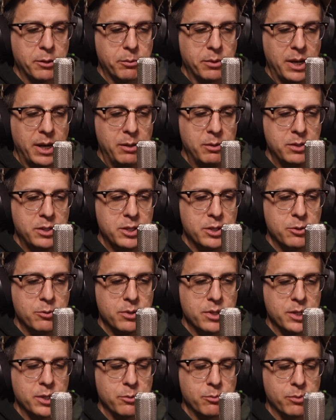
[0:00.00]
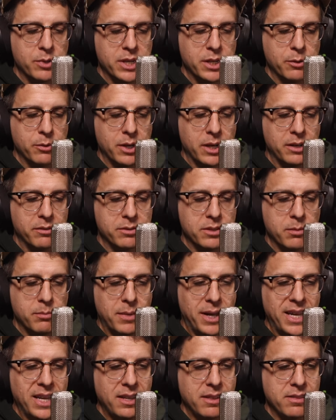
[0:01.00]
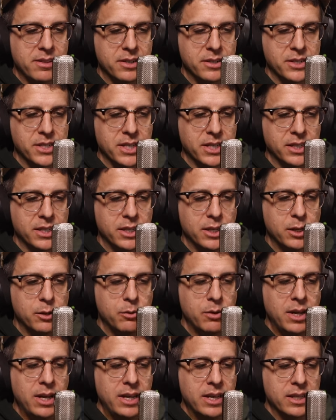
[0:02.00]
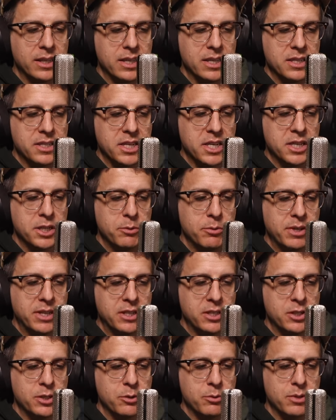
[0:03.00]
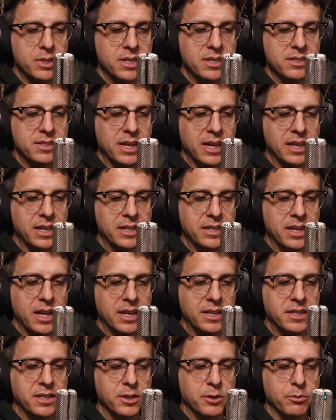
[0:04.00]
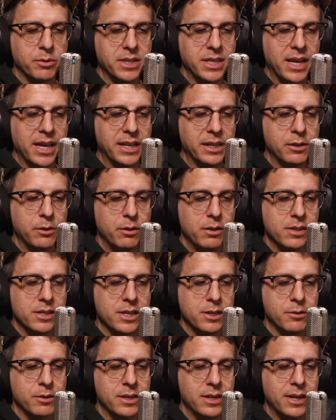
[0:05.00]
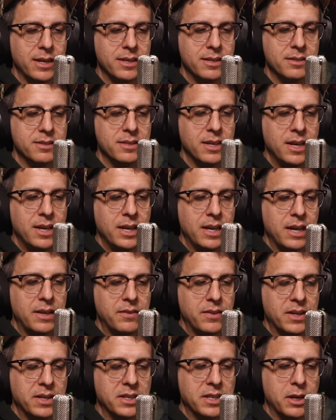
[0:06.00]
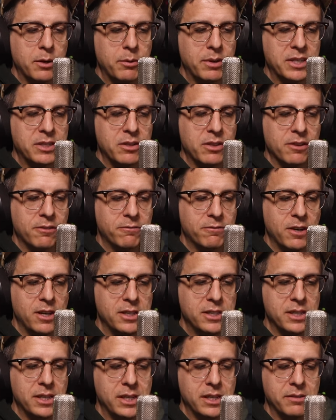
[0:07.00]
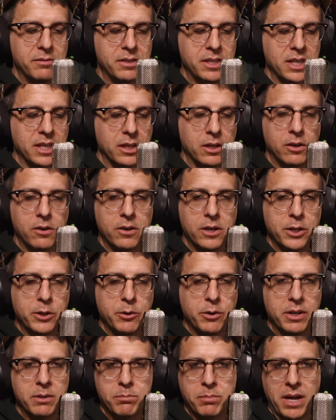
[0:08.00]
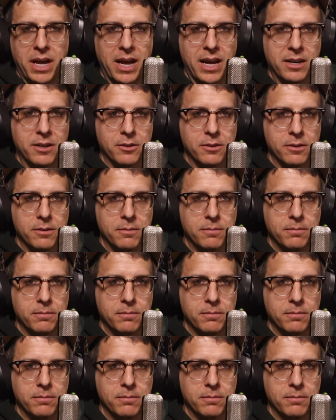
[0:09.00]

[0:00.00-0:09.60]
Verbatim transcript: around to the rear of the mic, there you go, continuing to the second 90-degree angle, there it is, and then going to the front of the cardioid pattern.